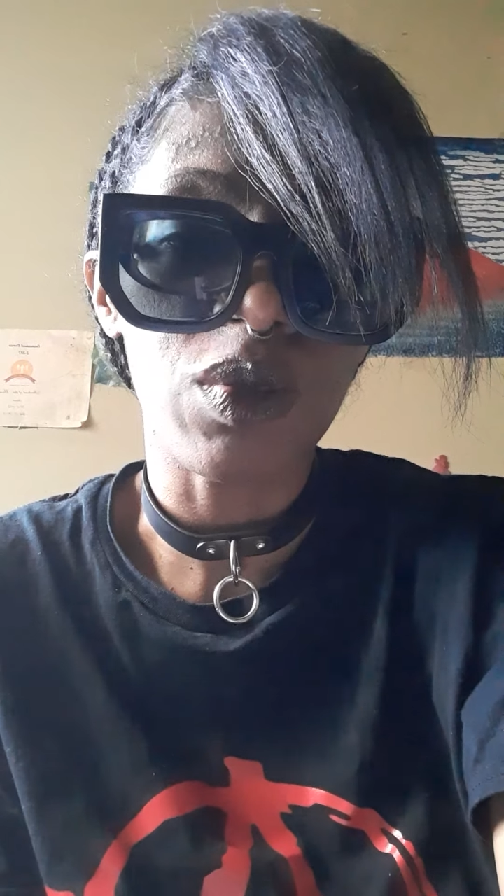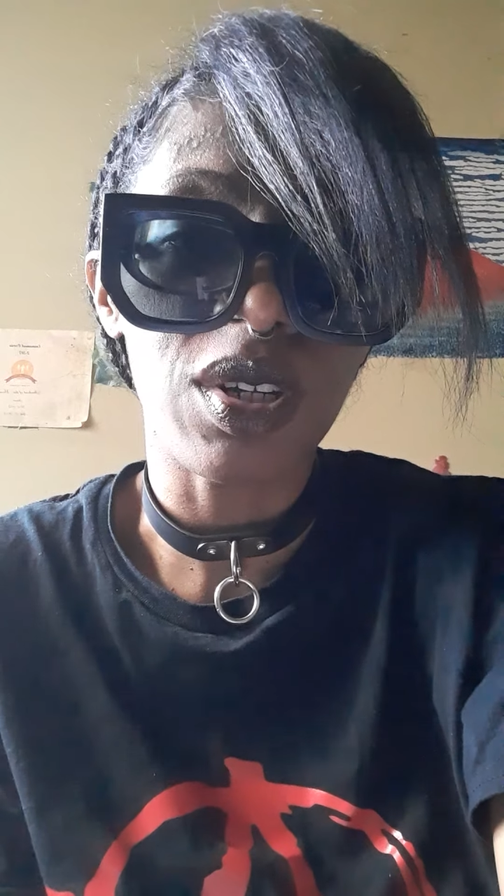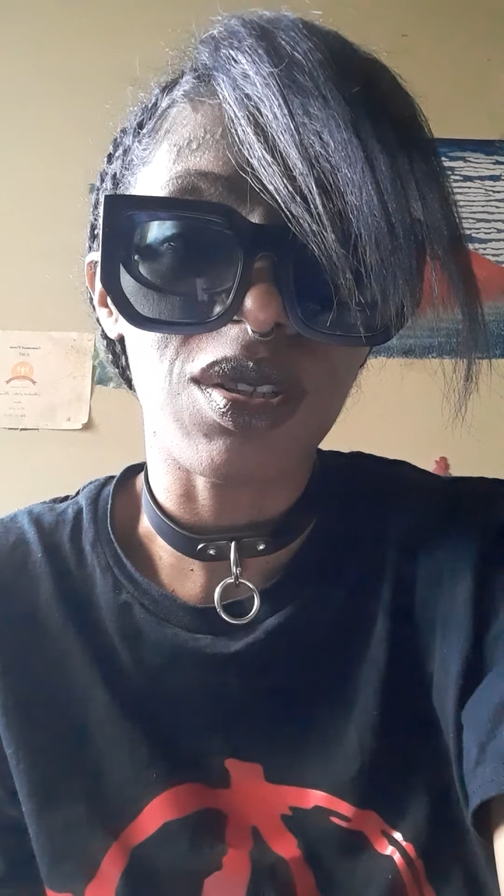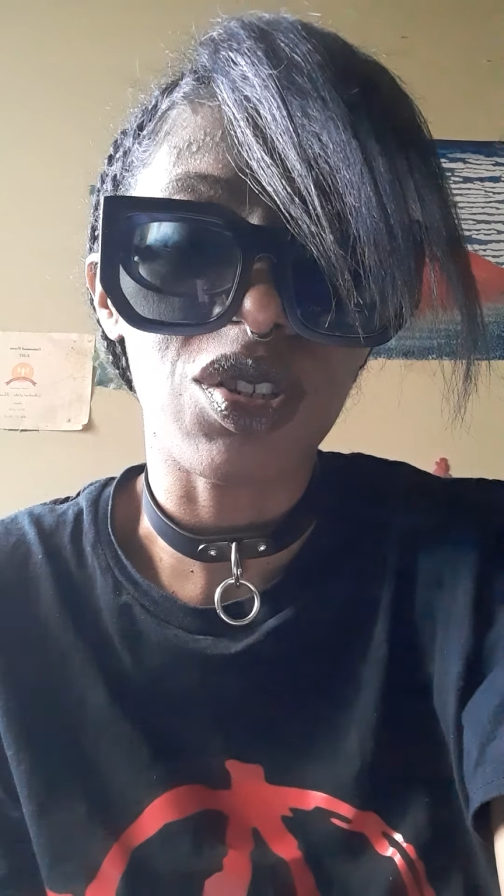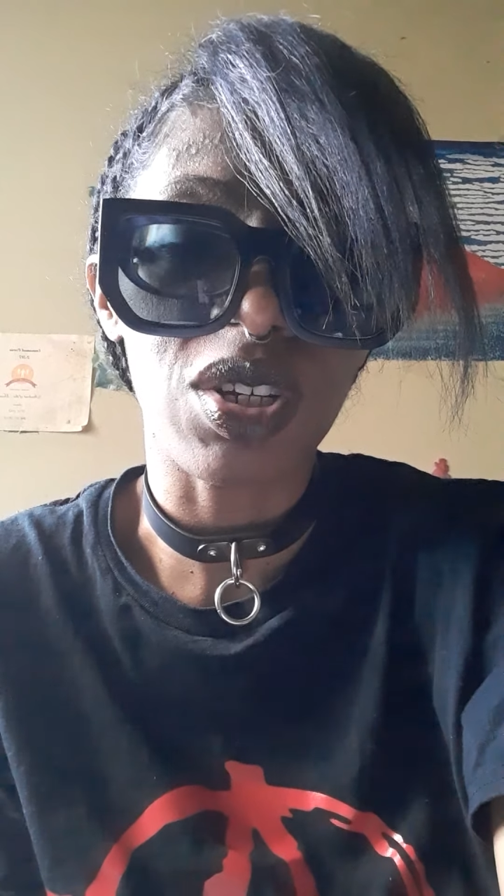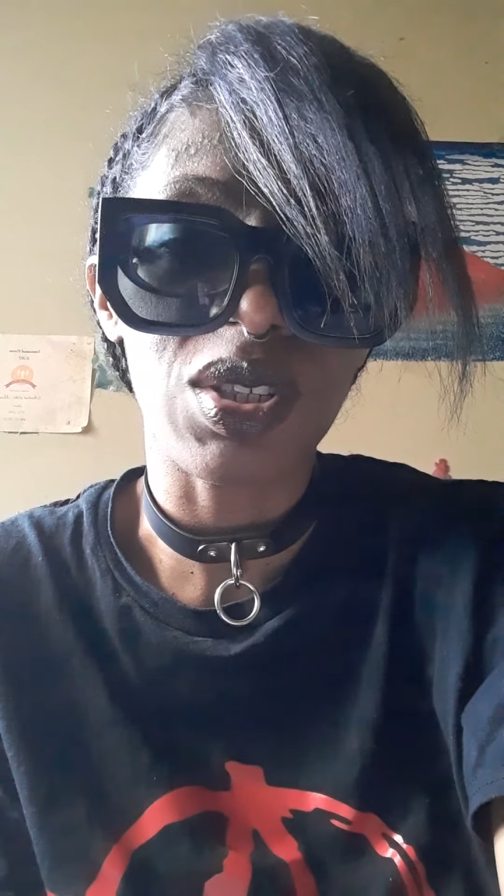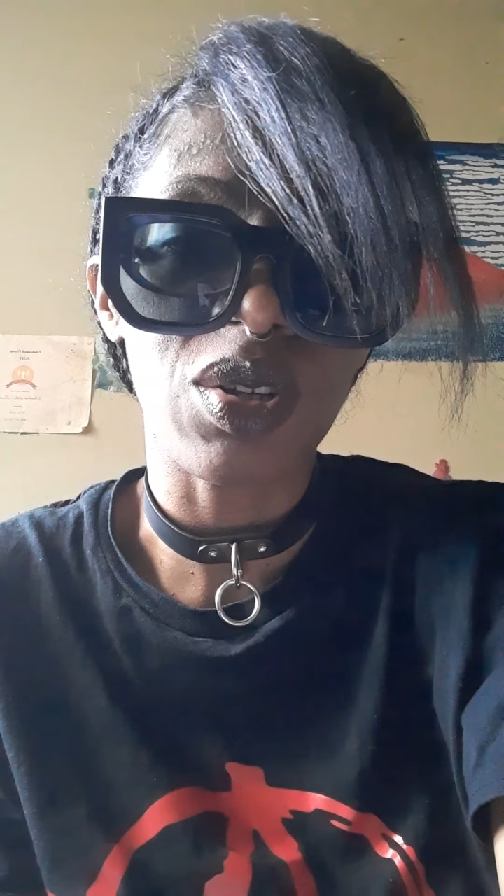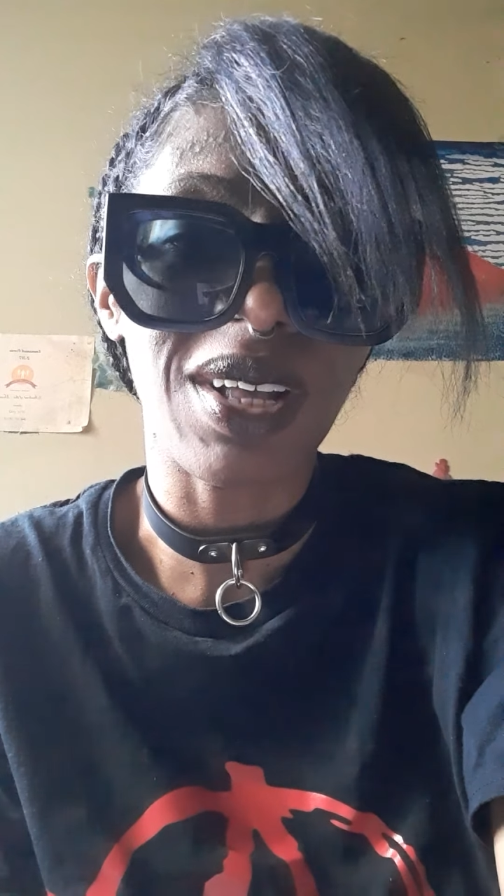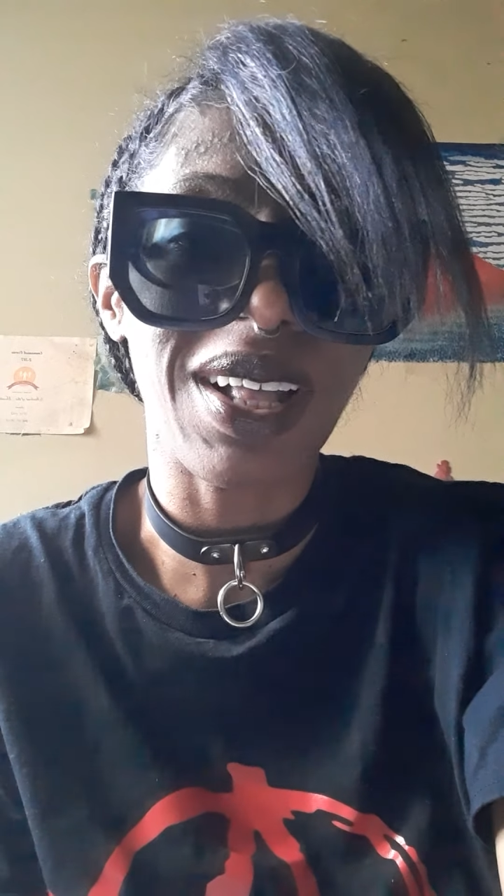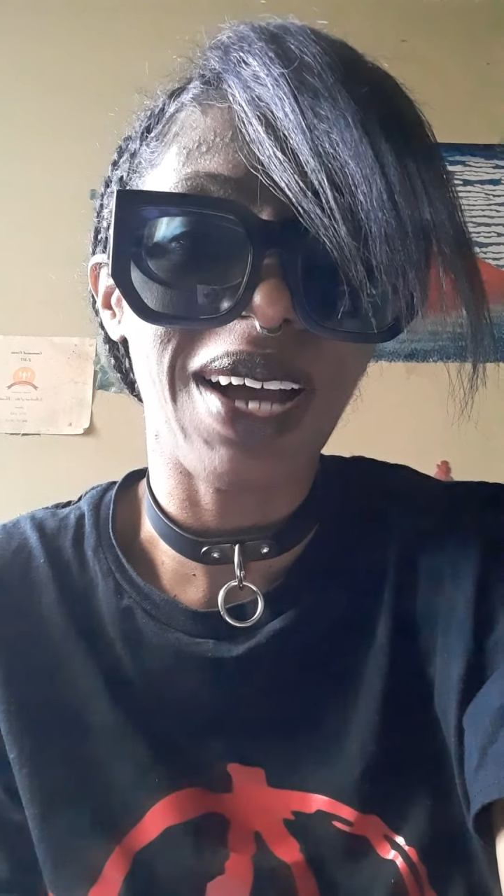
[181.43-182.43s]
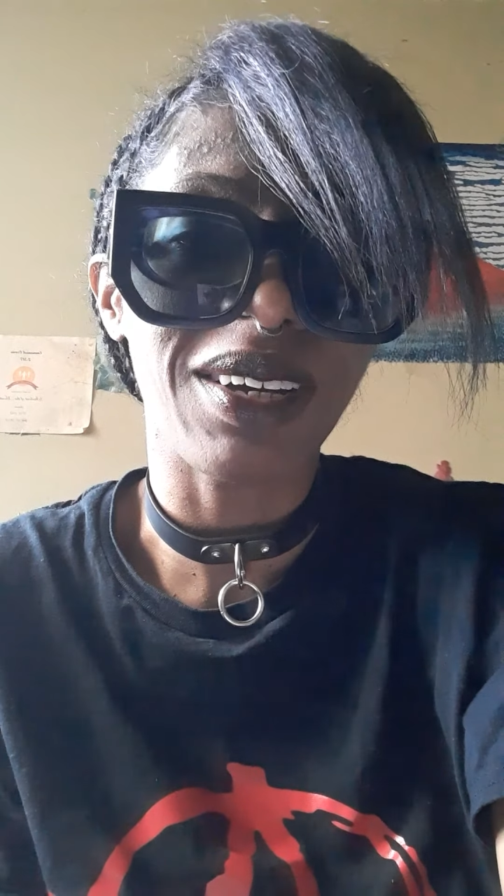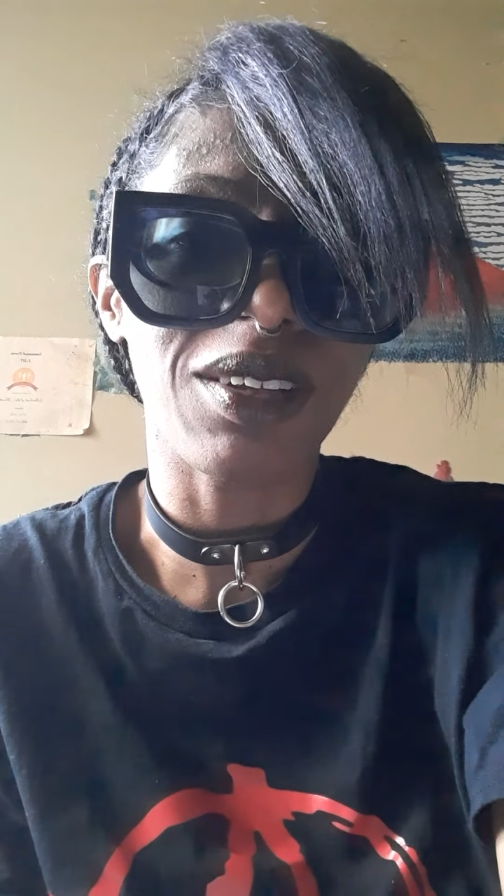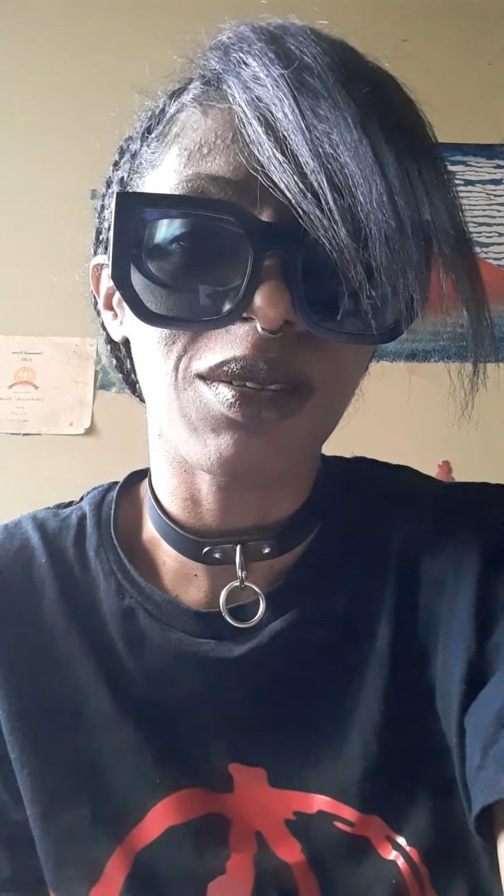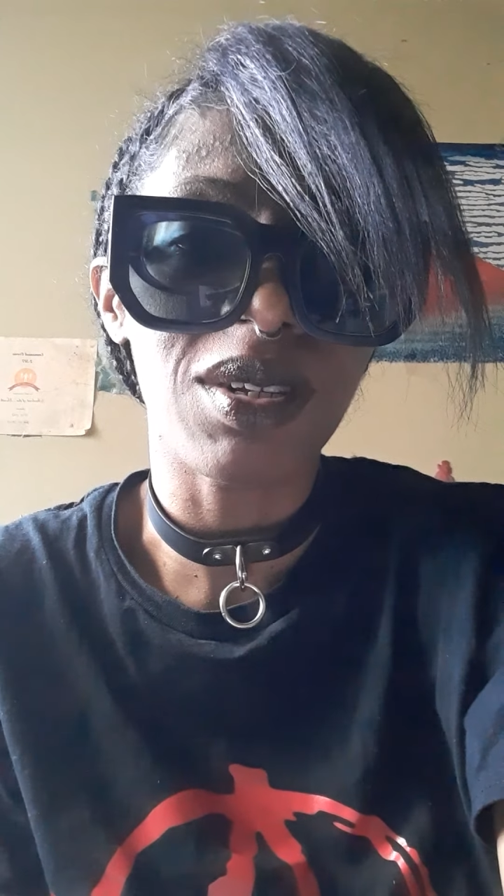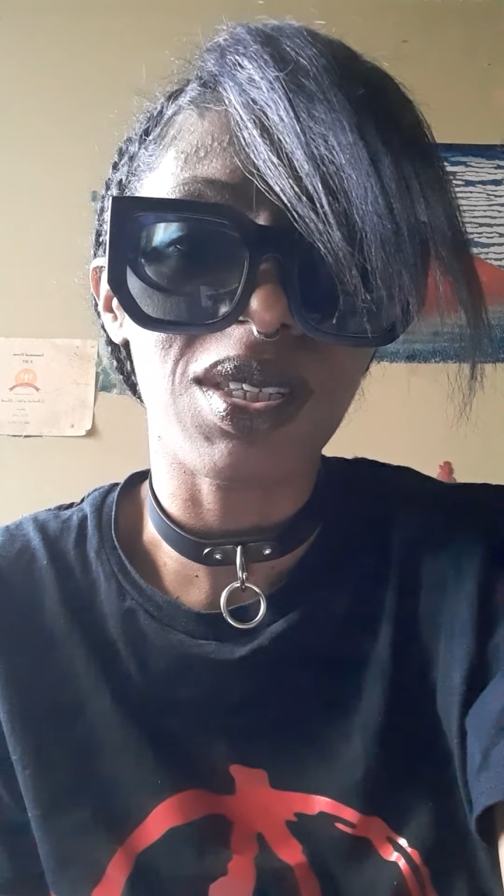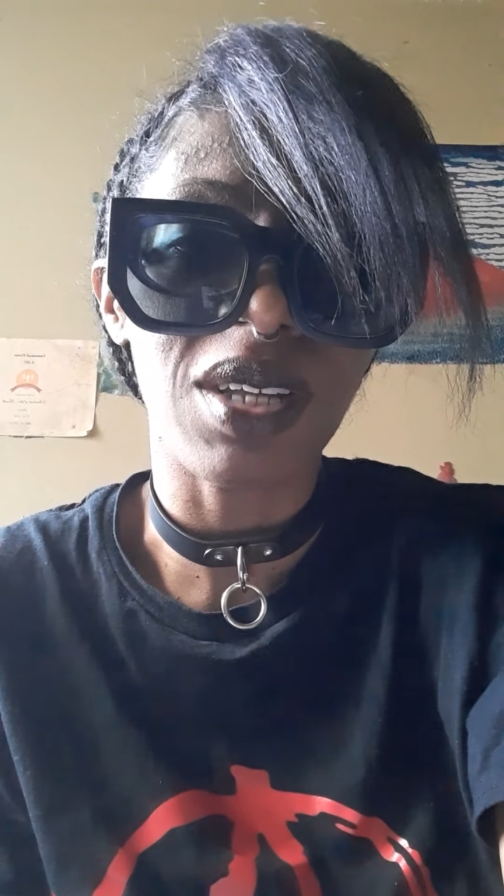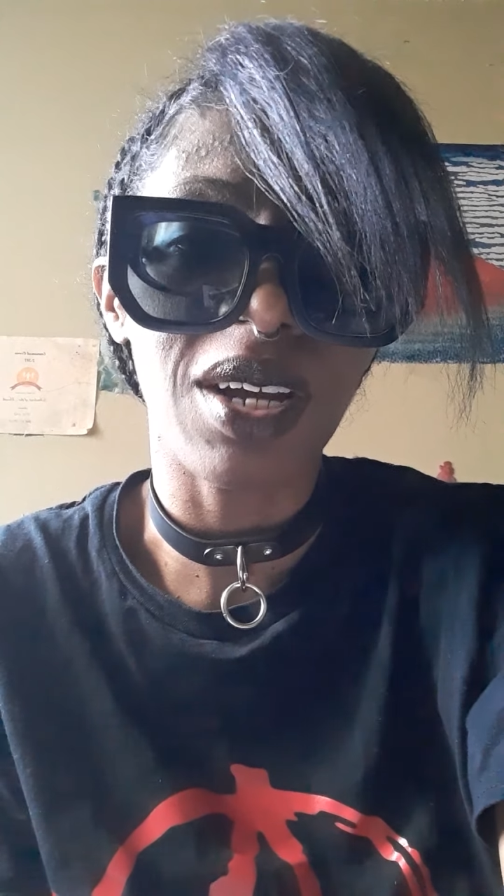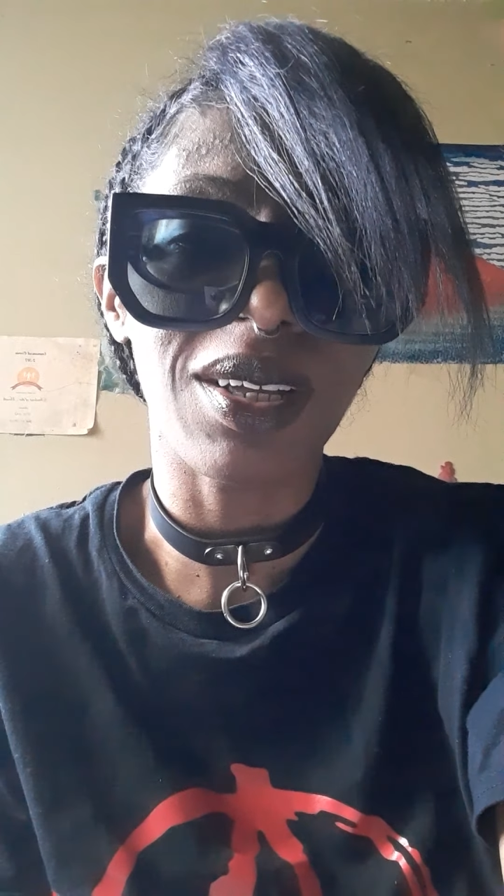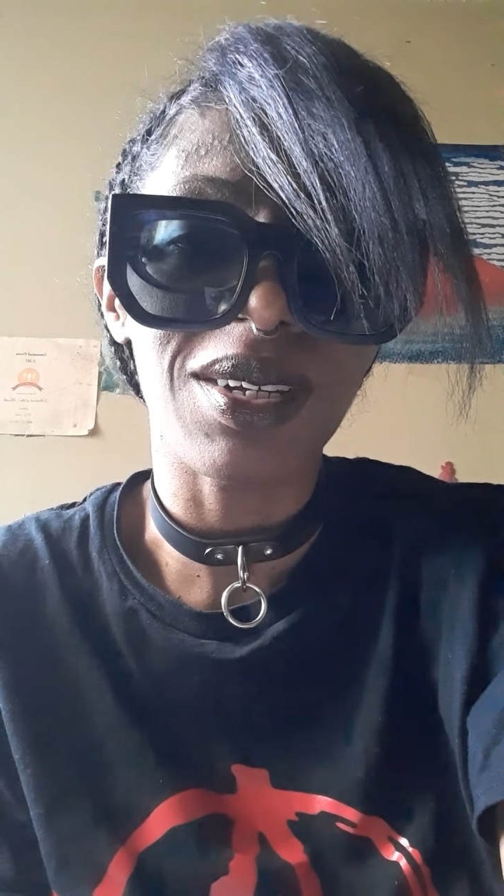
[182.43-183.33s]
it just so that I can understand